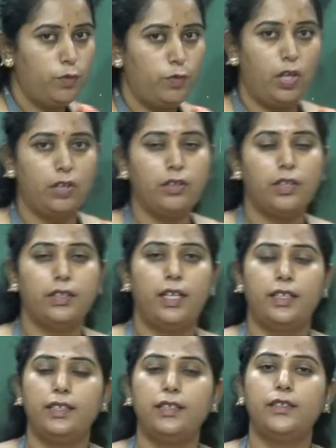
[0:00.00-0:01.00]
move on,
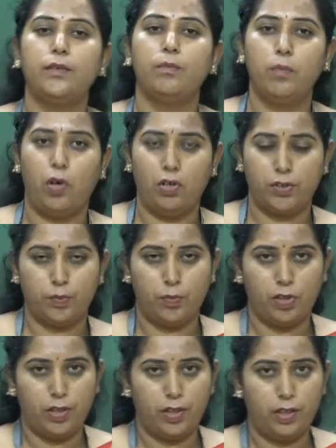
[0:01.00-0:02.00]
that is box
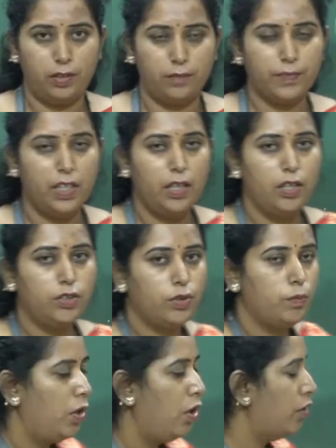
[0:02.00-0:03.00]
model.
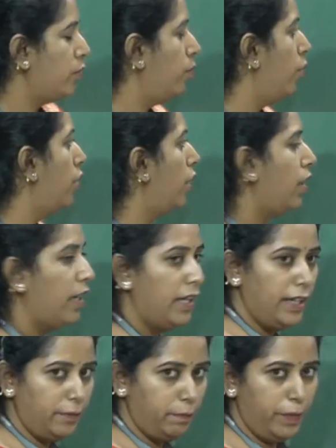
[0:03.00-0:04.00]
So box model,
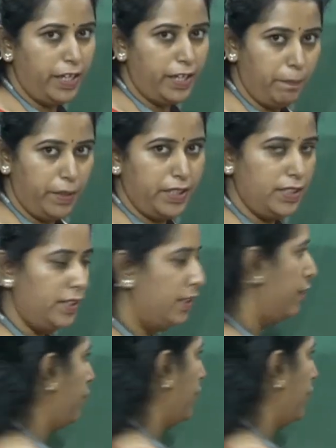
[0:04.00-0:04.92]
let me represent